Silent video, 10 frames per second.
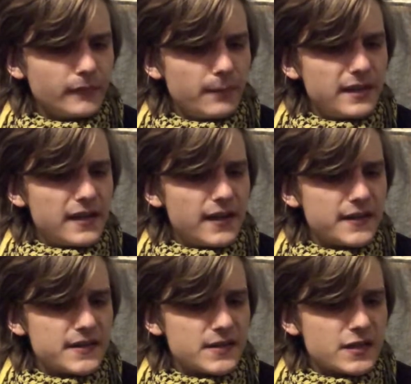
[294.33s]

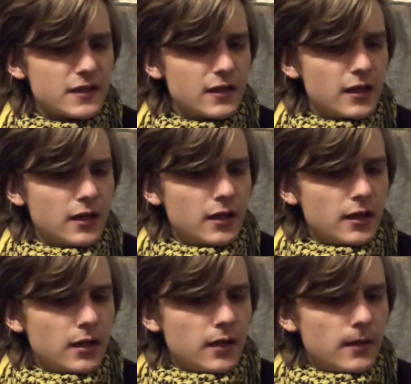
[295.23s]
because
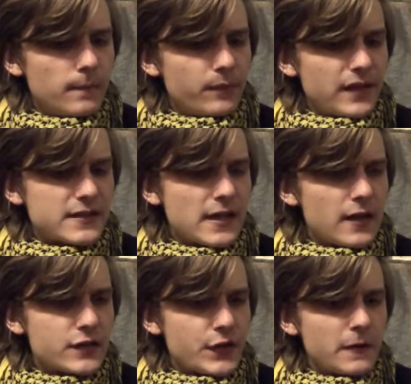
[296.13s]
it's got
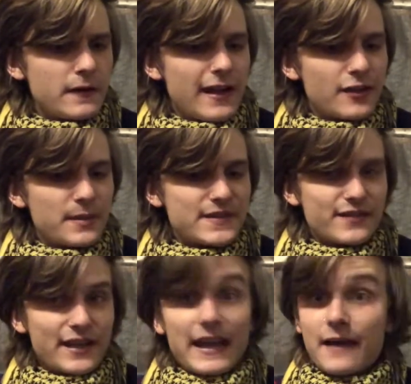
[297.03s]
certain elements of
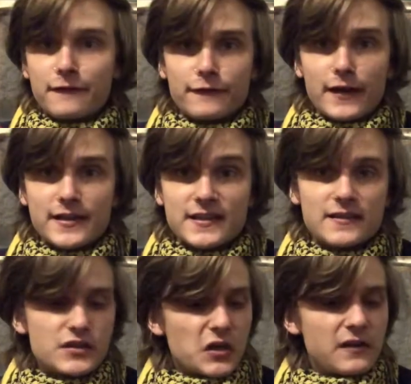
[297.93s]
like Hefeweizen,
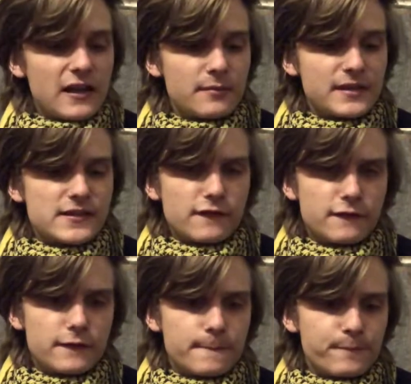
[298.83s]
certain elements of
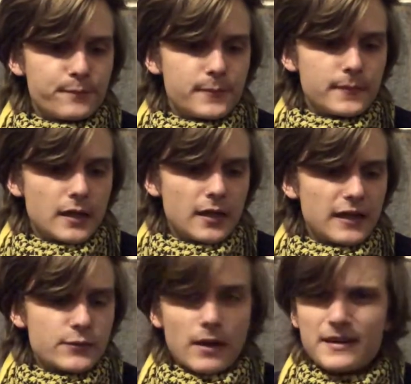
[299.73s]

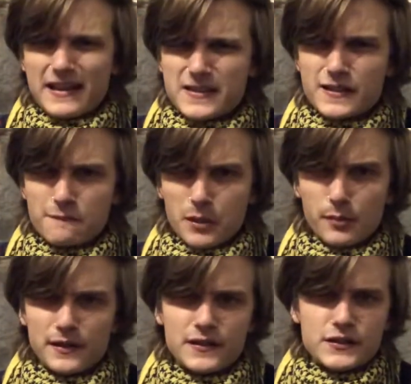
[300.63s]
It's reminiscent of
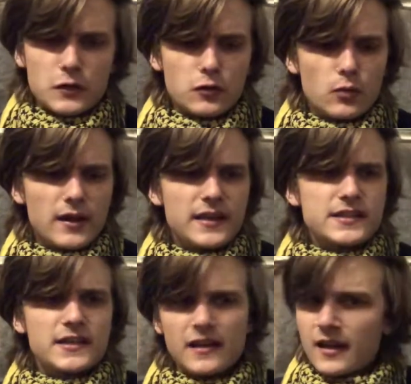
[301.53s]
bourbon in certain
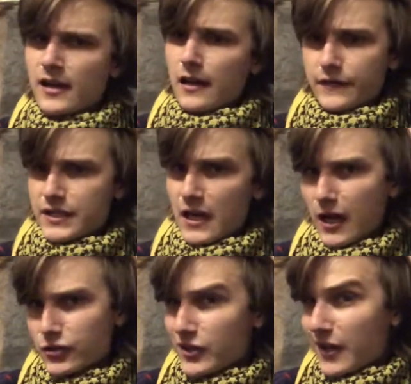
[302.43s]
ways, of
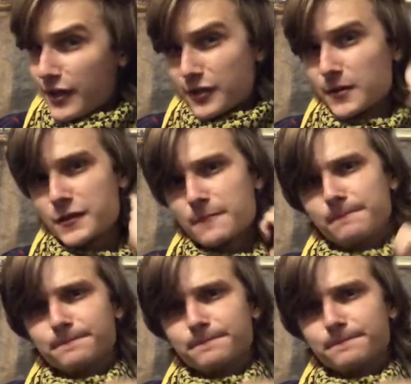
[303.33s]
Scotch in others.